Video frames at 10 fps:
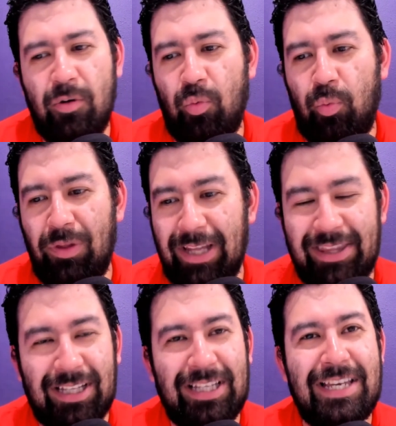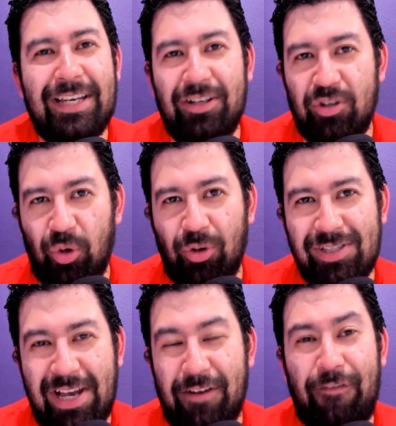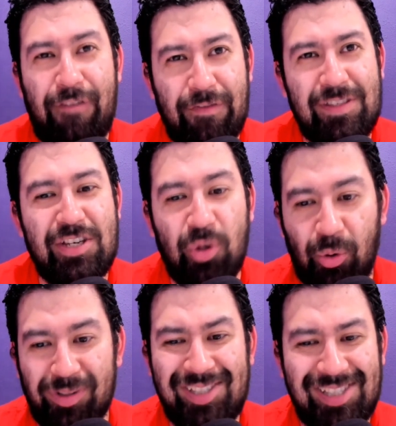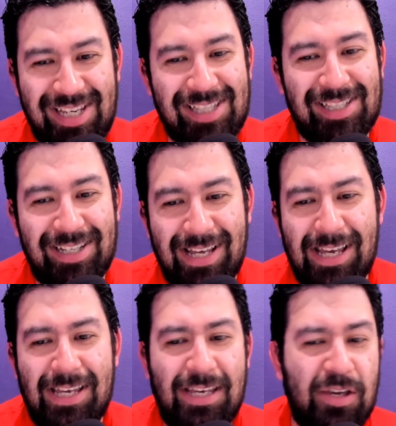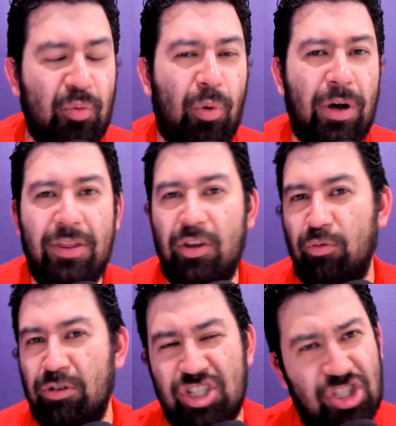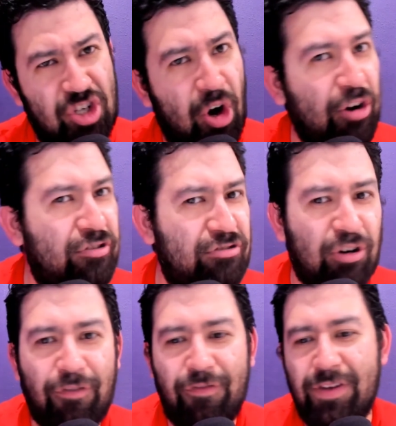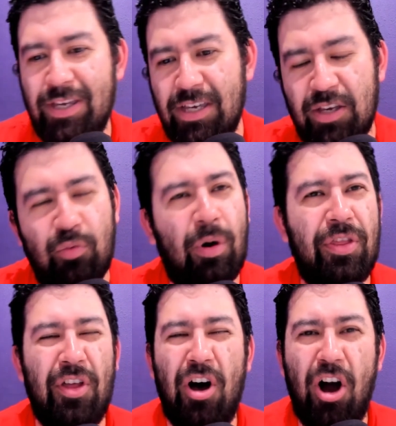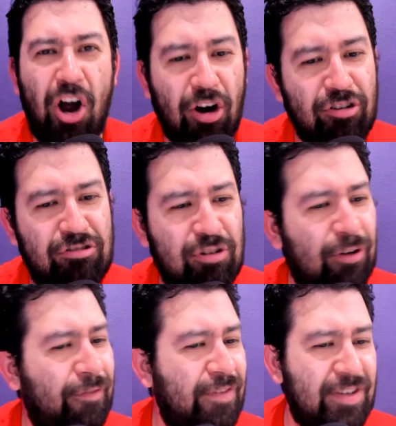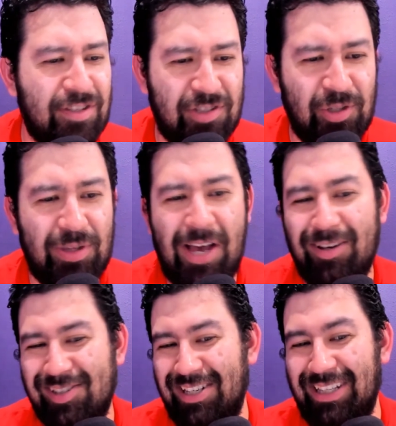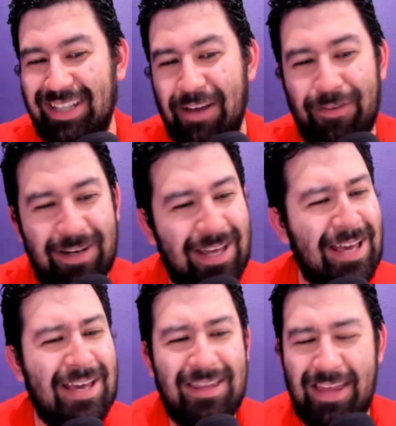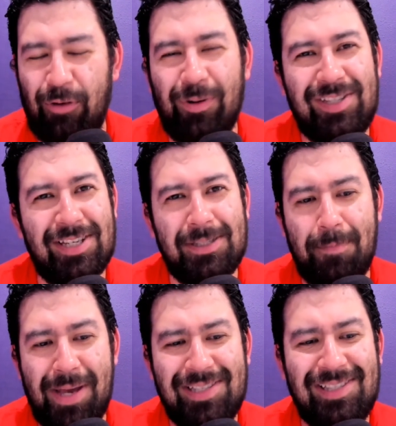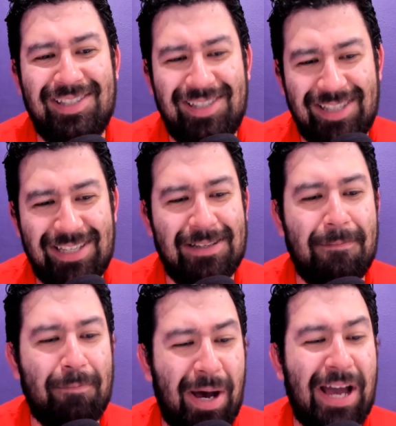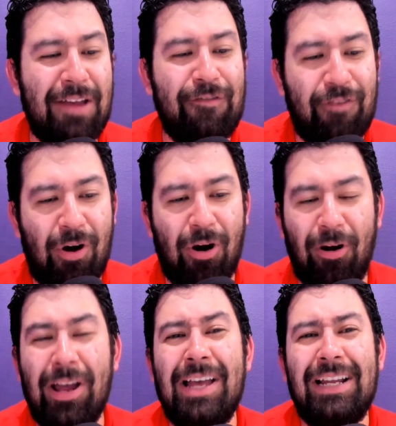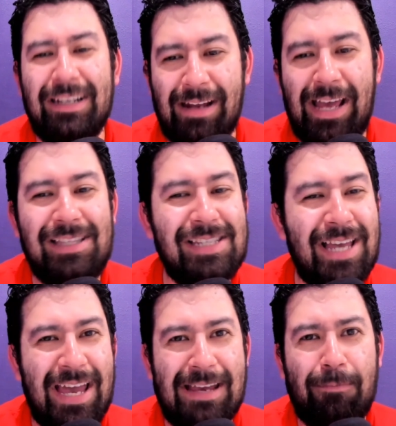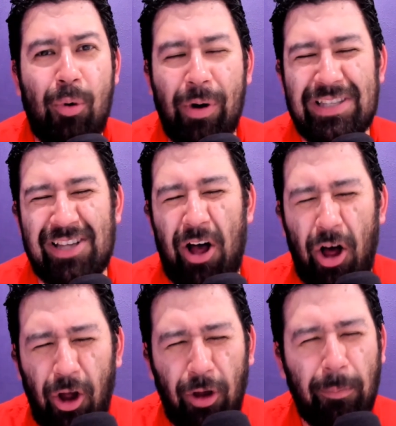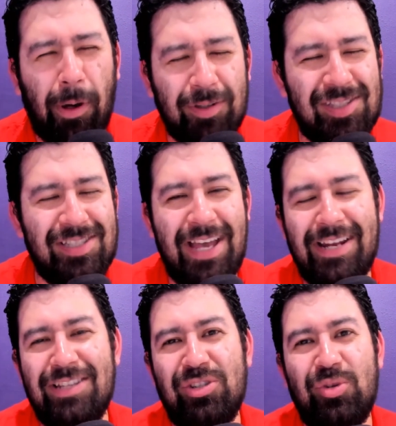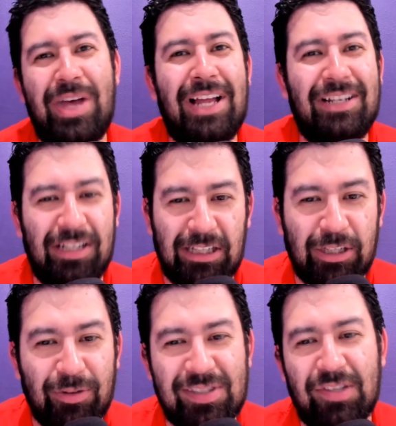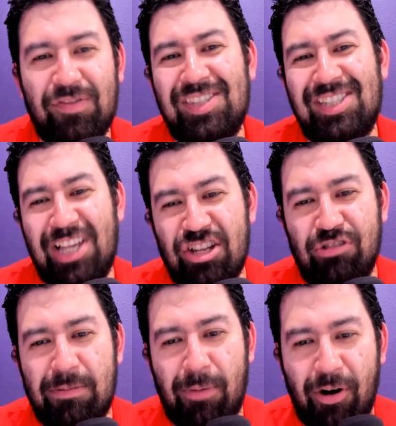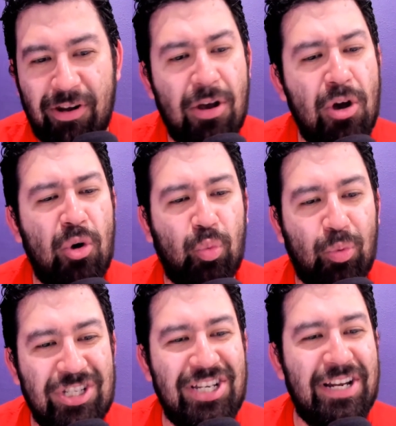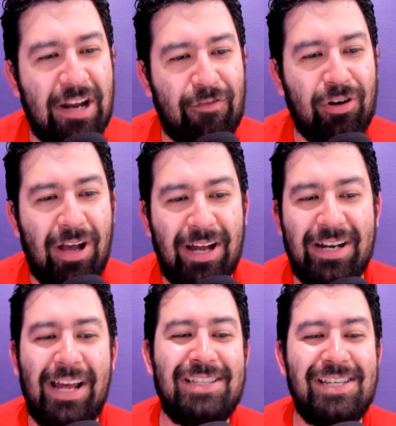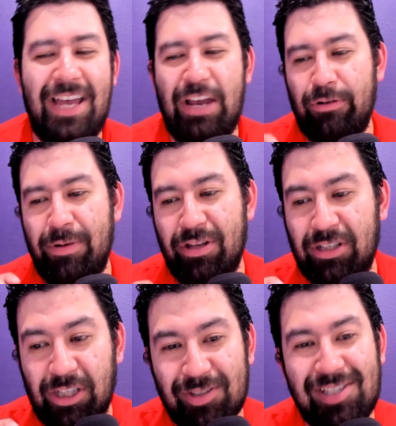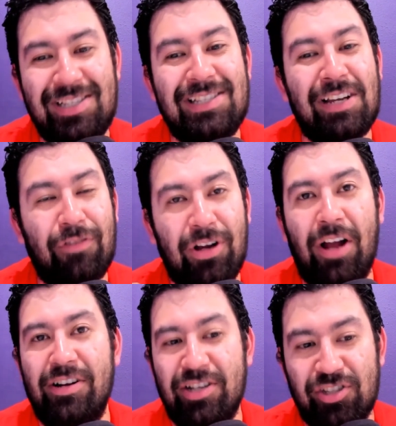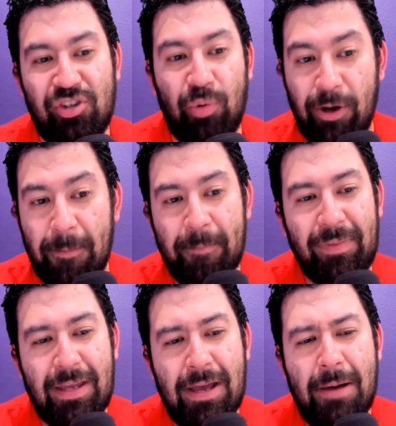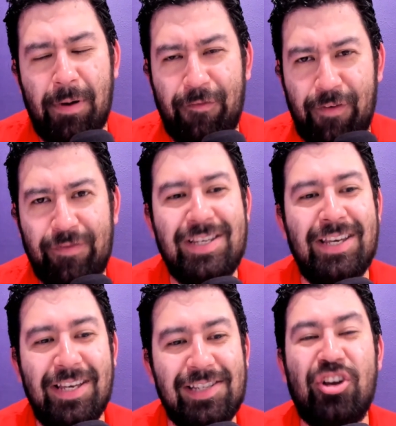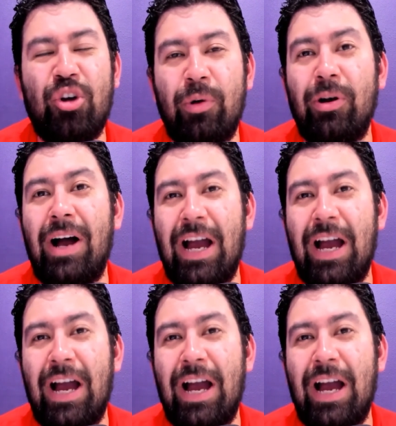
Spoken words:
led the league in goals. He had a 50-goal season. He won the Richard Trophy. He won the Hart Trophy in 2011. That was his best season by far. 98 points, almost getting to that elusive century mark which he never got. 98 would be the closest he's ever gotten in his career. But 50 is a career high